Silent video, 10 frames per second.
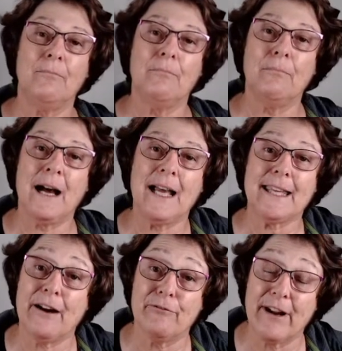my
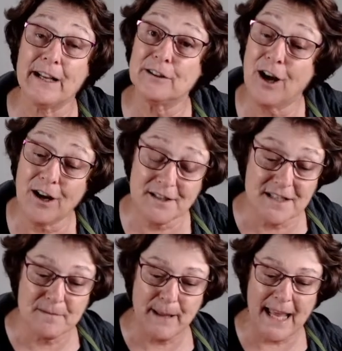Karen Frankel
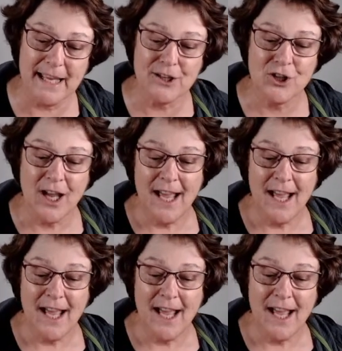artist page.